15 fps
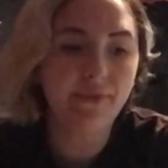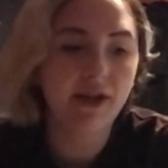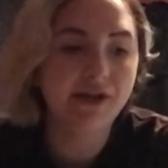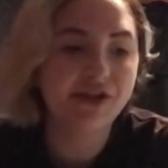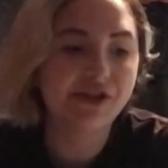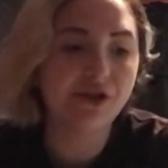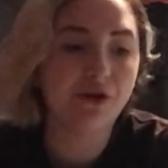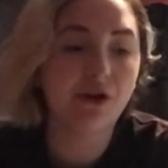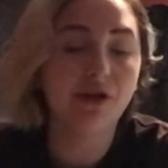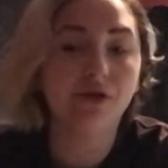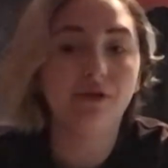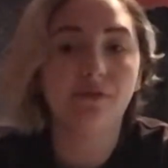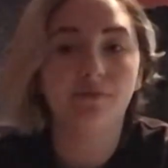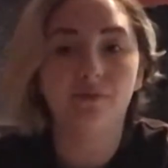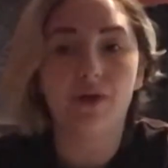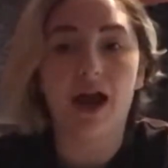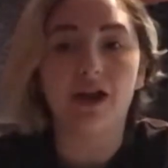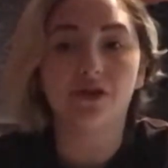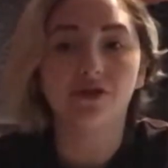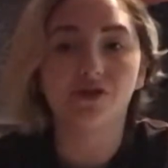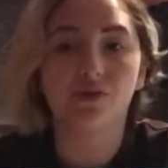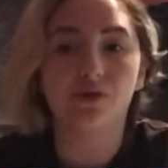so I
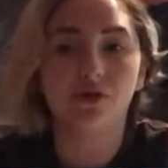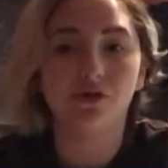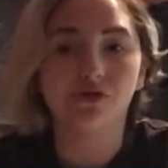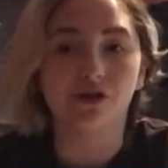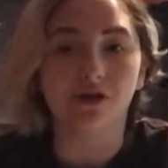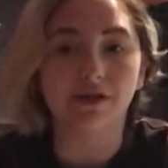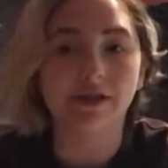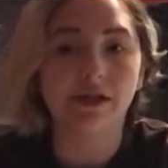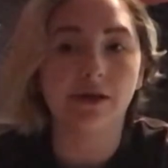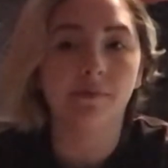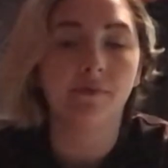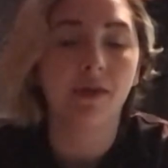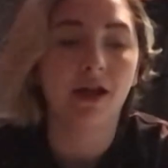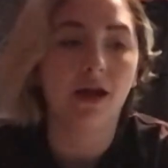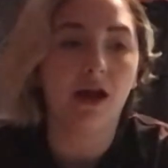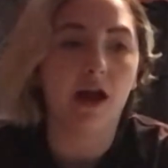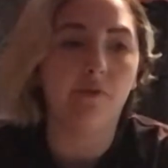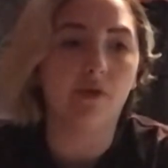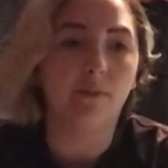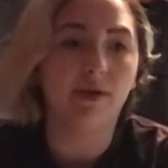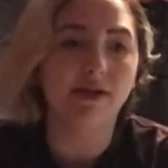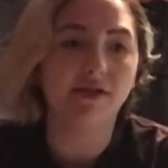go to school in New Jersey. I'm
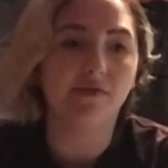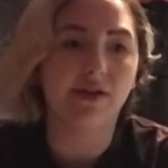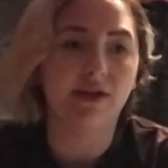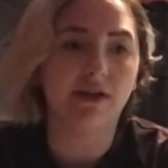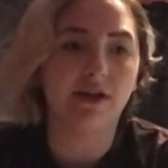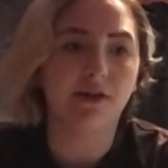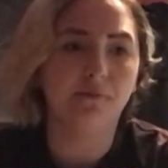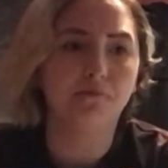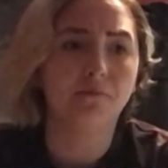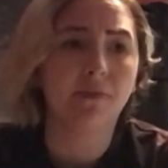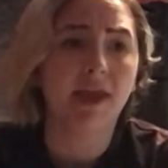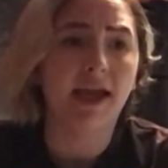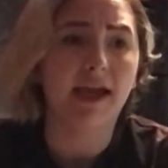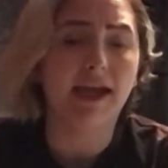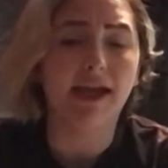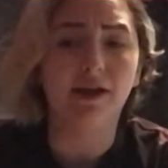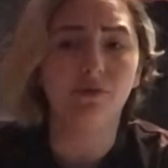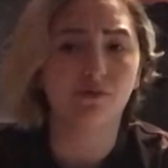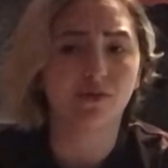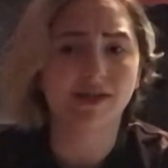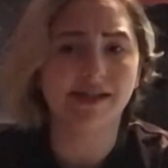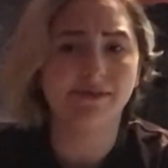from Pennsylvania. It
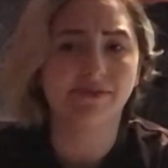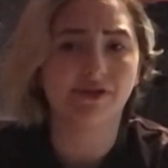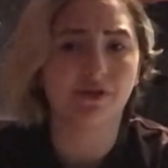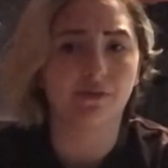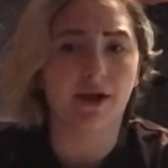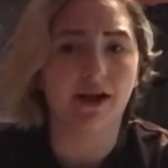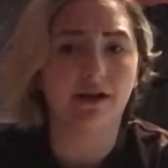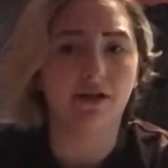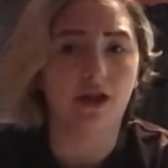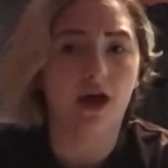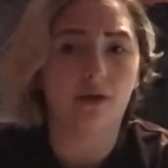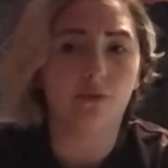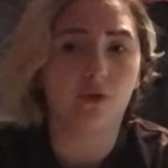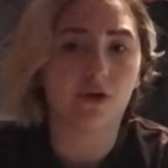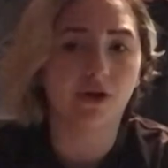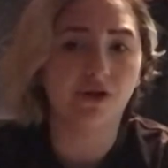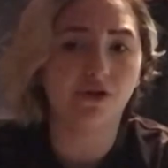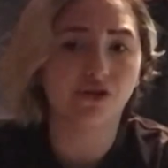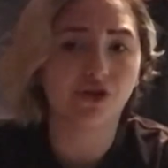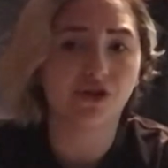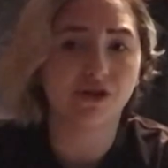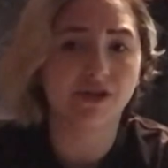seems to rain a lot more in New
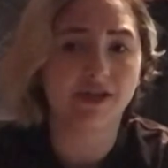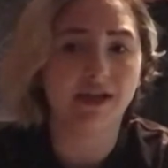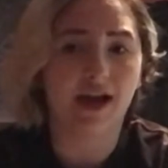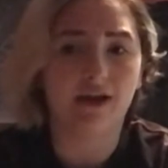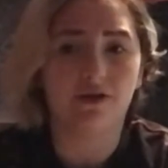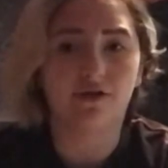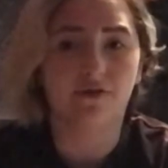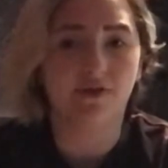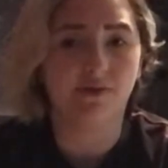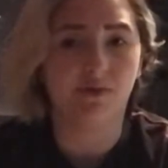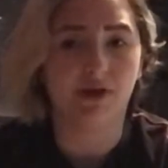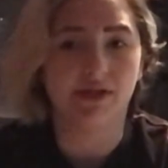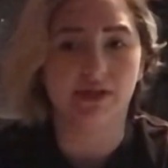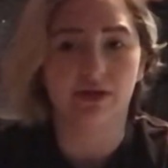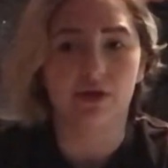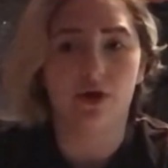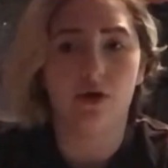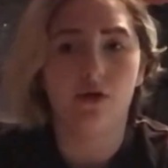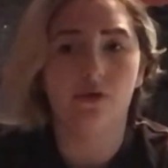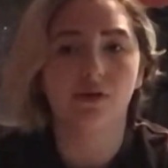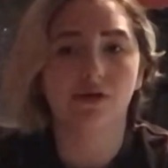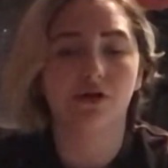Jersey. I don't know if it's because of the
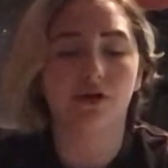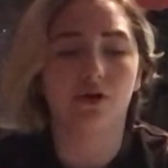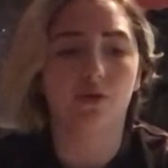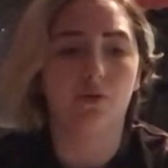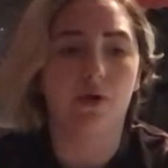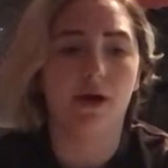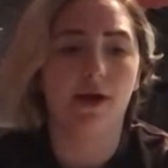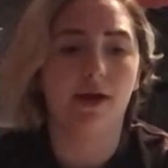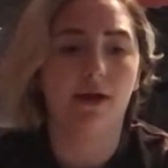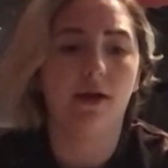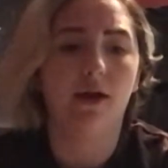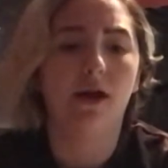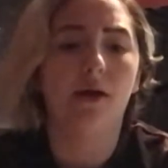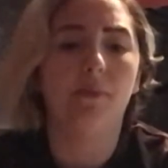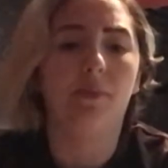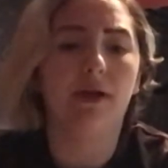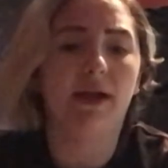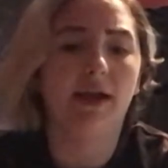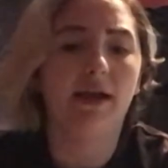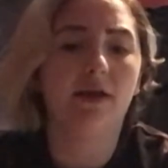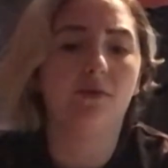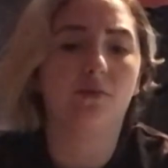coast or what, but
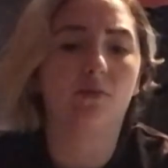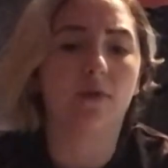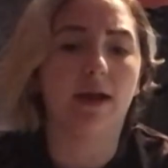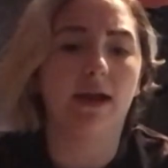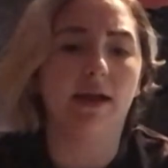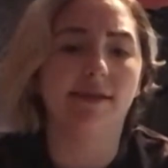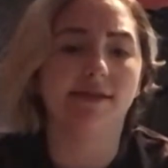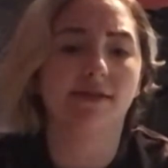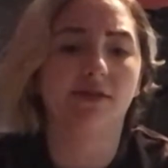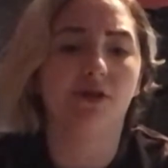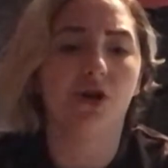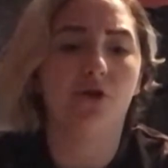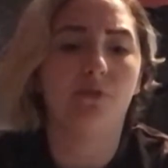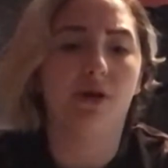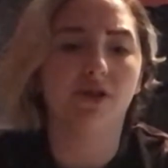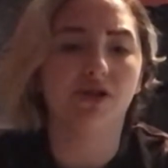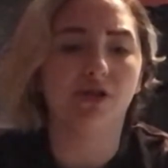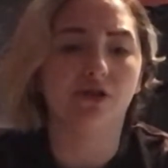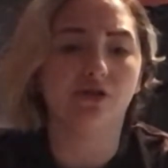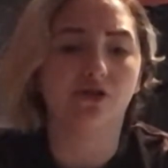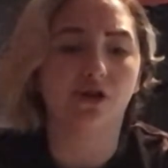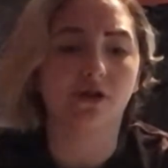it rains so much in
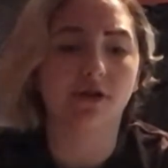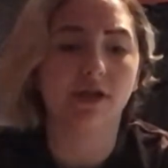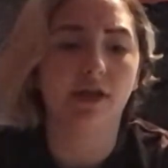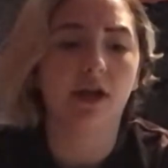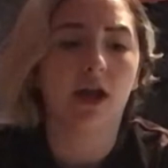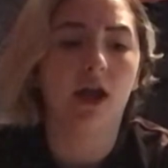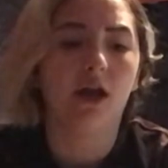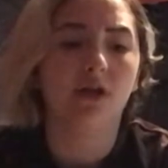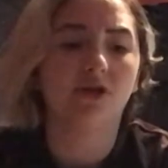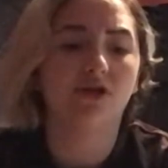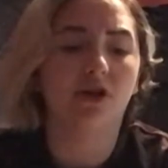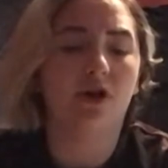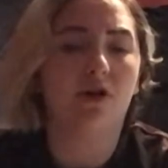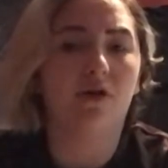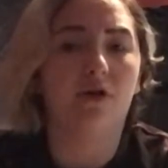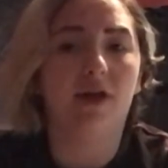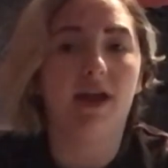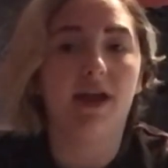New Jersey. So